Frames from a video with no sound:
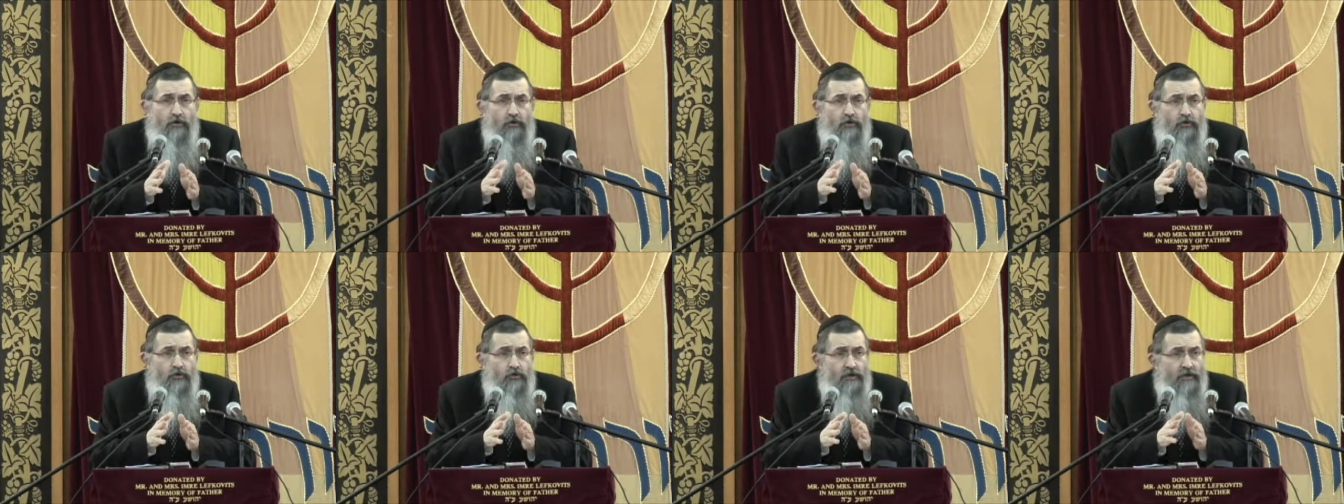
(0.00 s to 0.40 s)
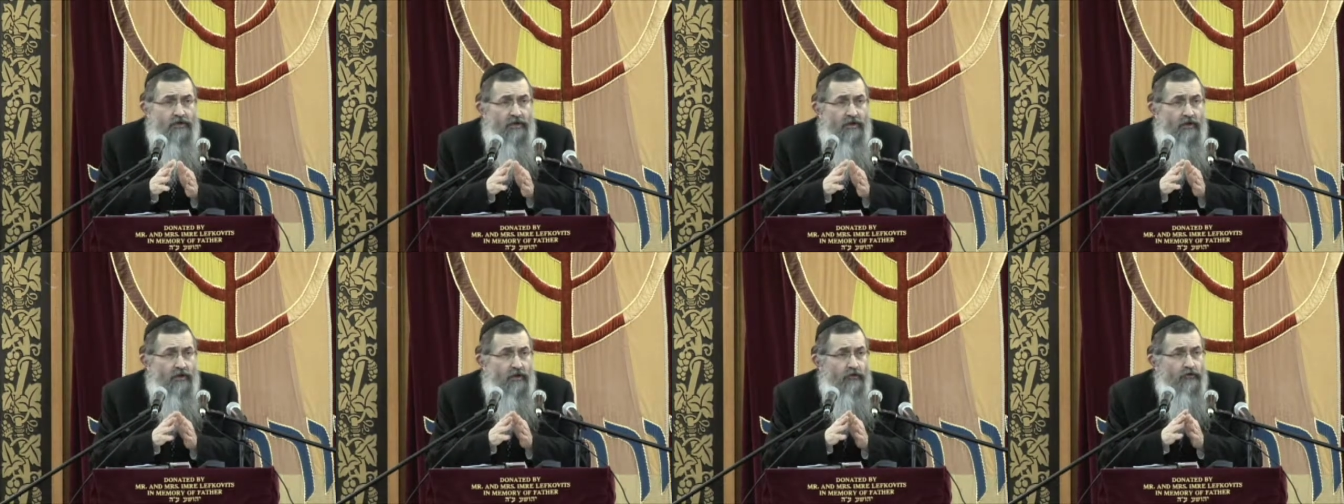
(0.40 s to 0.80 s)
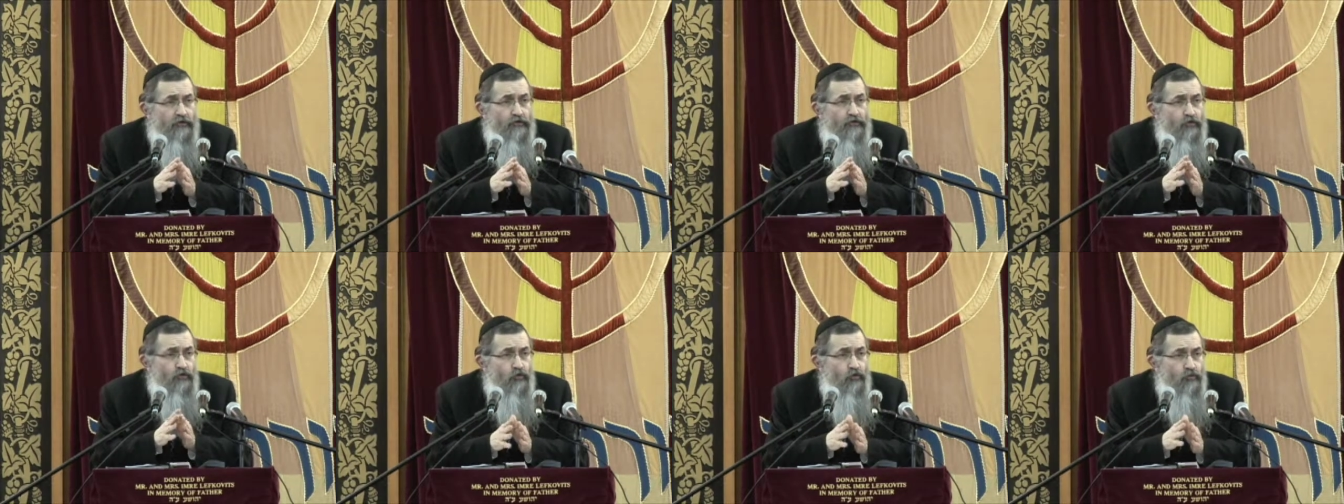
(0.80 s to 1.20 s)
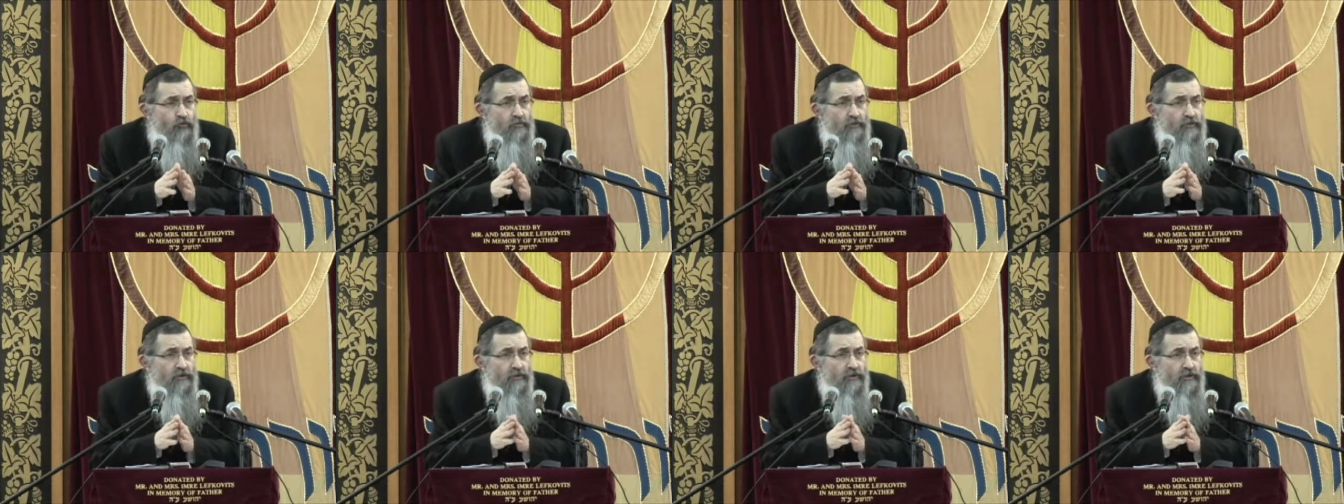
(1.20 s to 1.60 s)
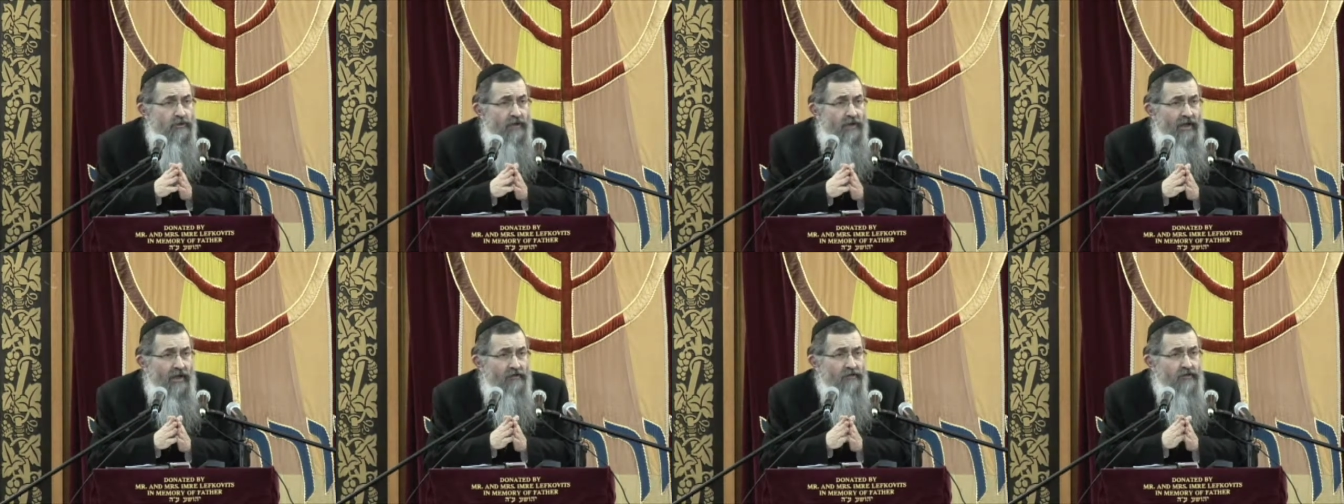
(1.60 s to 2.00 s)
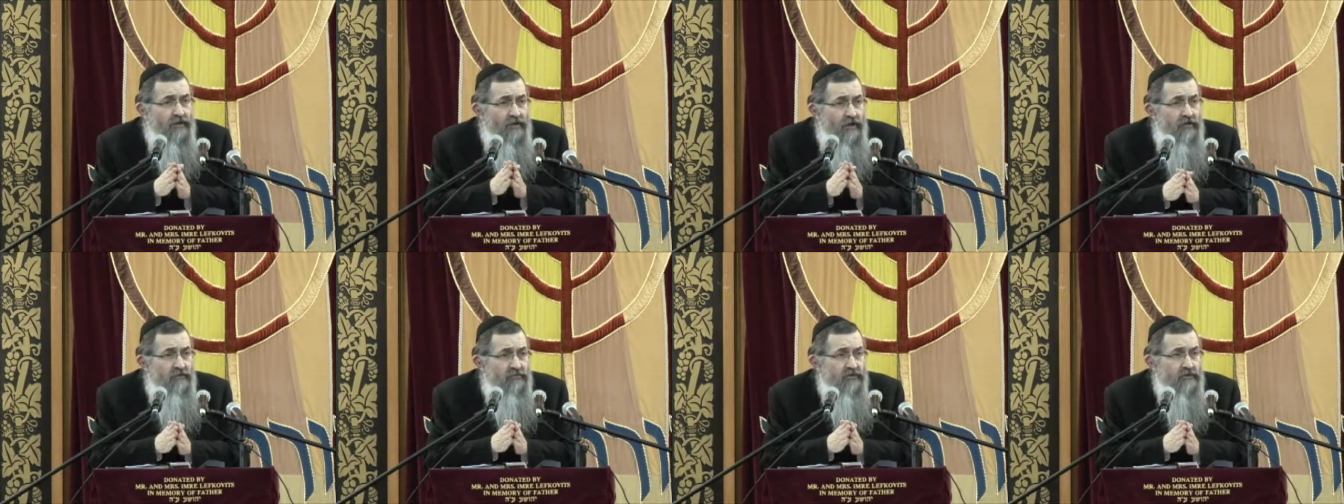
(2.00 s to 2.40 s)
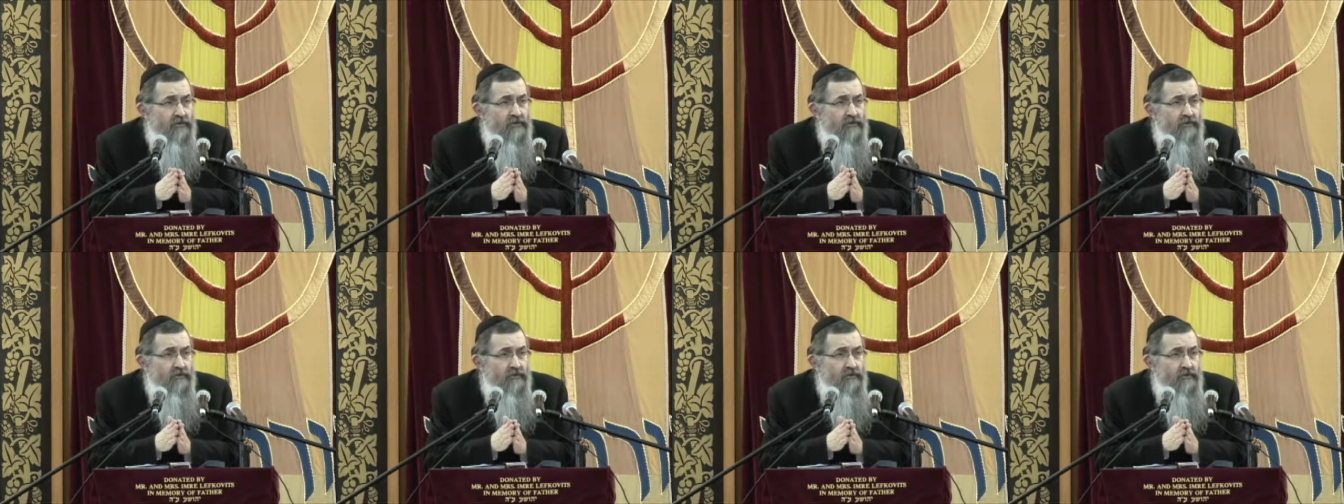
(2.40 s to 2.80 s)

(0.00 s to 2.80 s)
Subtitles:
you can assume as a given